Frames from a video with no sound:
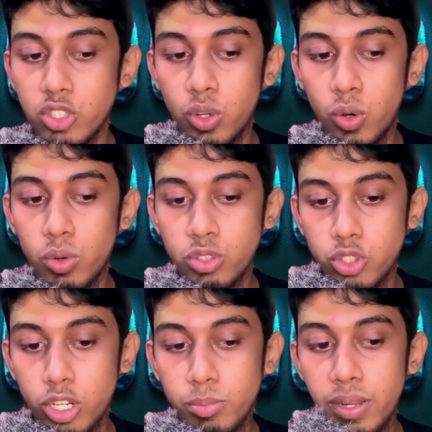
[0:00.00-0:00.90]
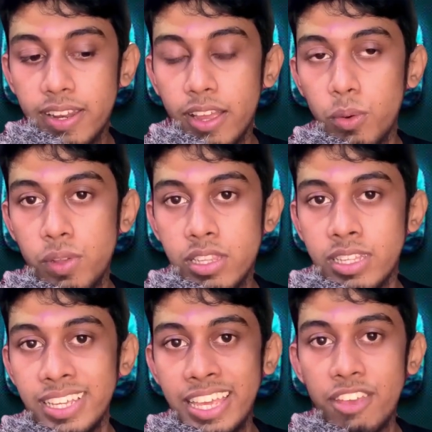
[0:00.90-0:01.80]
So social media will
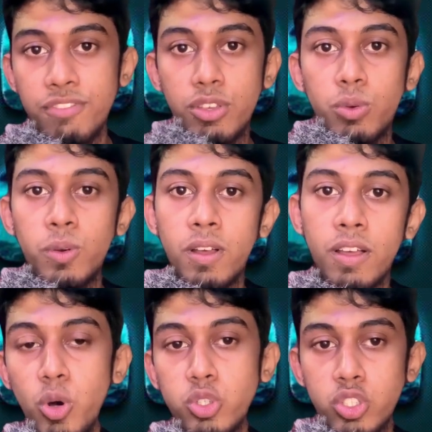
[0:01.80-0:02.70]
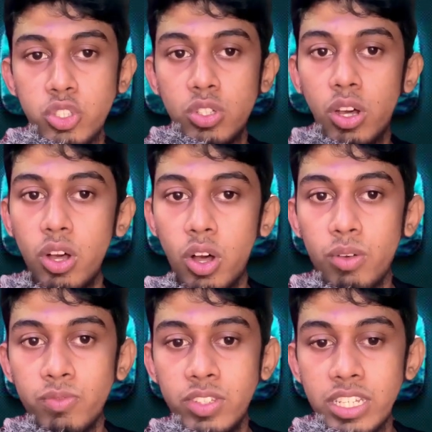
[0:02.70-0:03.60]
give you most
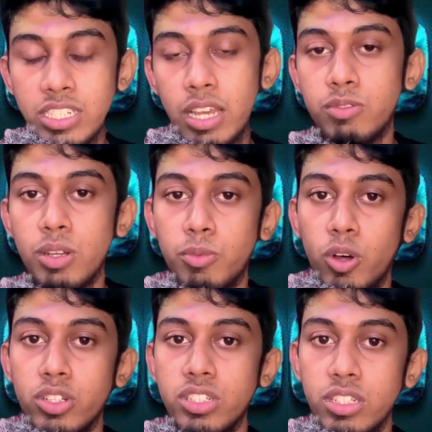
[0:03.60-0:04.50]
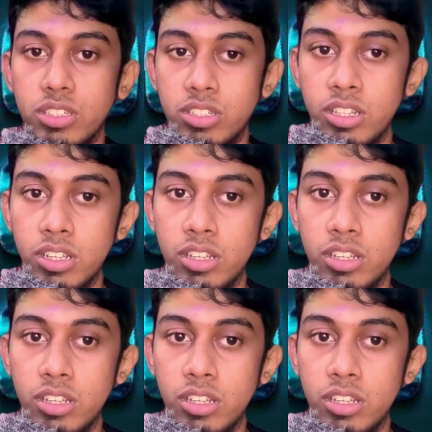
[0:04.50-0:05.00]
of these types of content